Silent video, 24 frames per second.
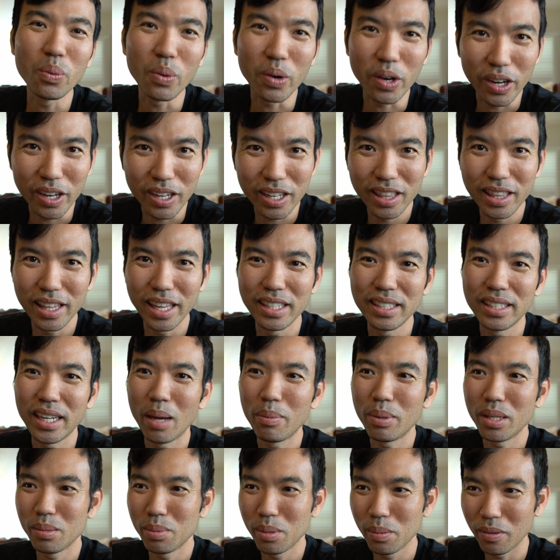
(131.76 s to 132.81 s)
word that
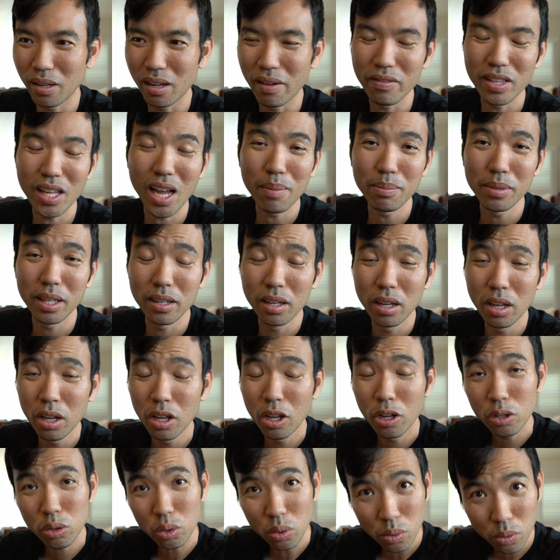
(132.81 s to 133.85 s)
Japanese people have adopted.
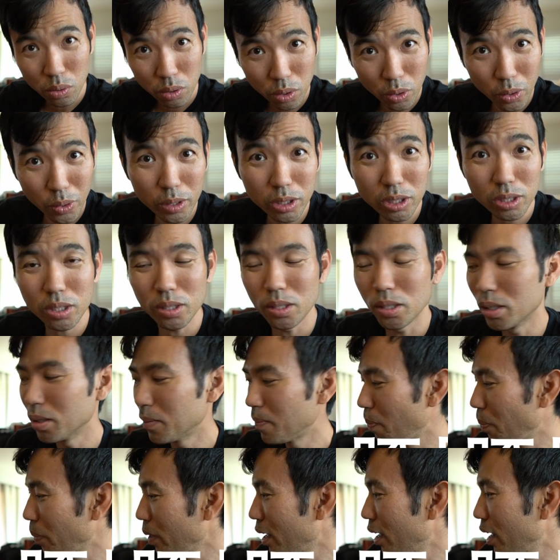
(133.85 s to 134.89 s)
Tonkotsu
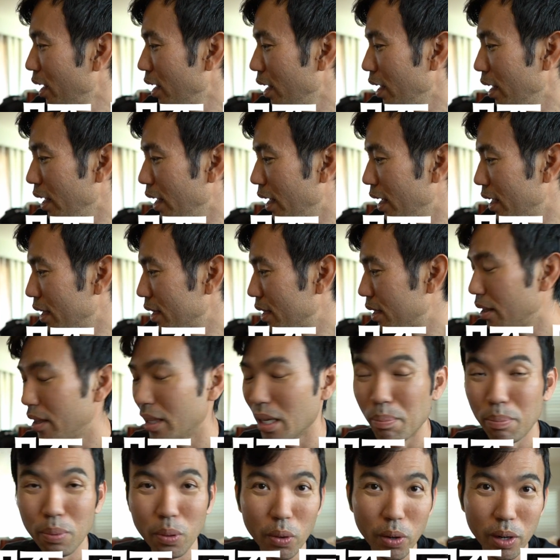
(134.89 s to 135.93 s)
is the
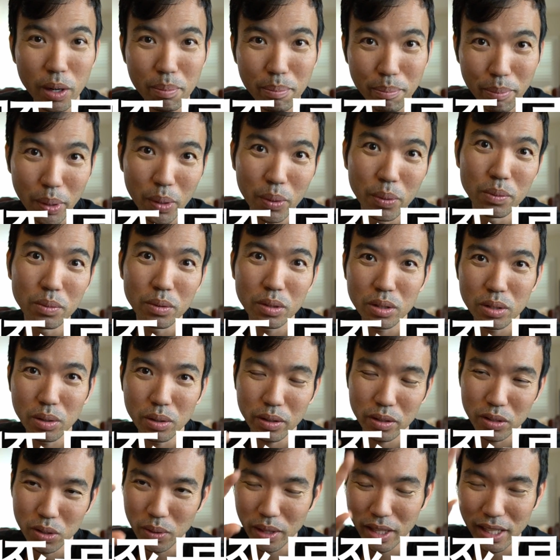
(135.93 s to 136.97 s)
pork bone.
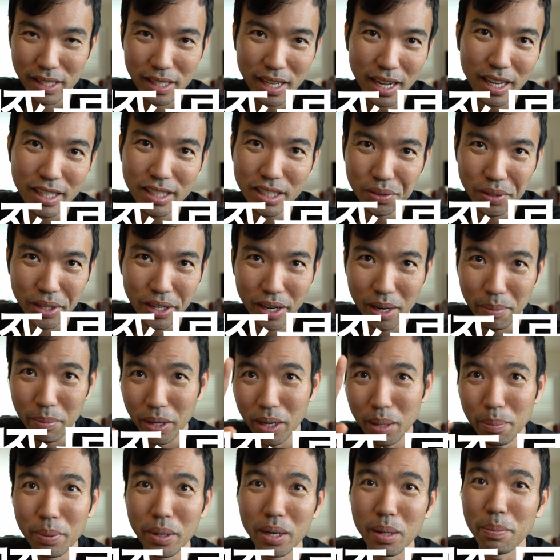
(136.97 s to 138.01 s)
So this kanji right here, I'm
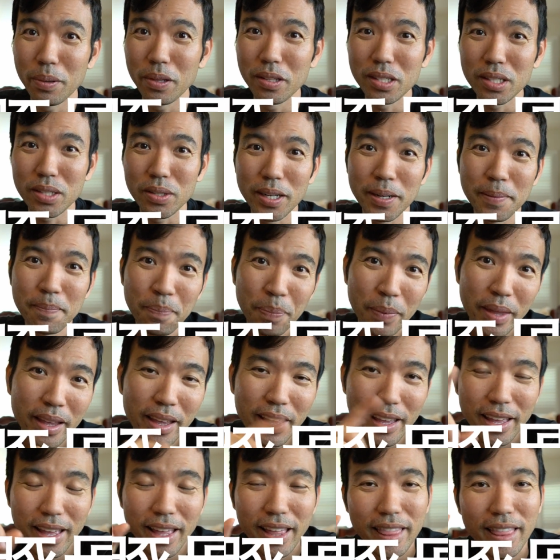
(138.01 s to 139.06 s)
gonna put it up on the screen.
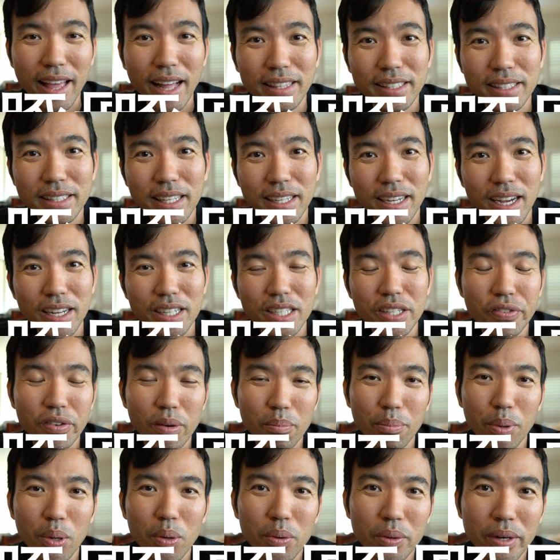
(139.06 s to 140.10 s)
That's the kanji for
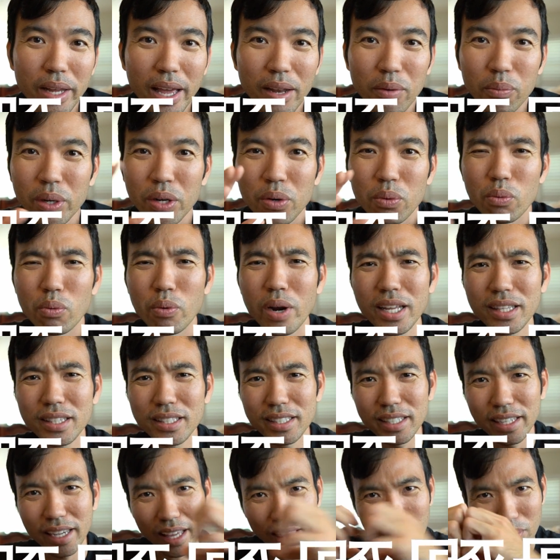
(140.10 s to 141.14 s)
bone, and when read
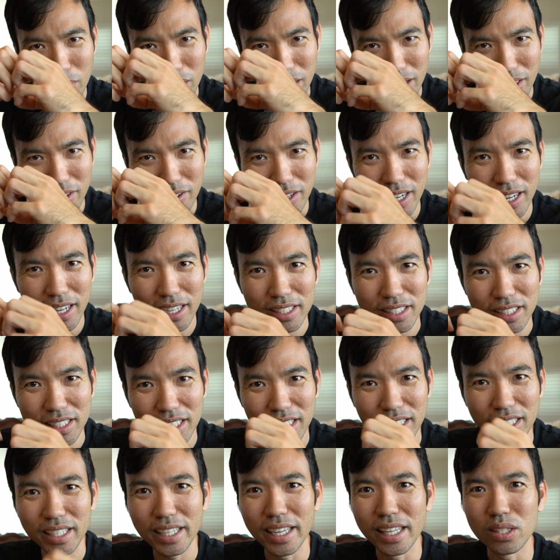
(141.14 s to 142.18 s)
together with other
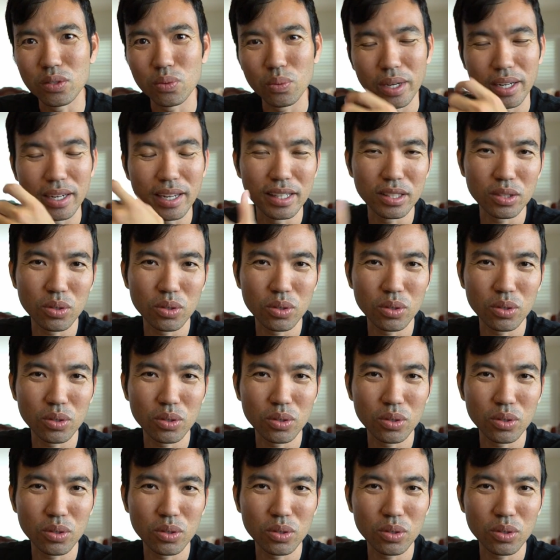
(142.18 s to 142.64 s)
kanji, it's read as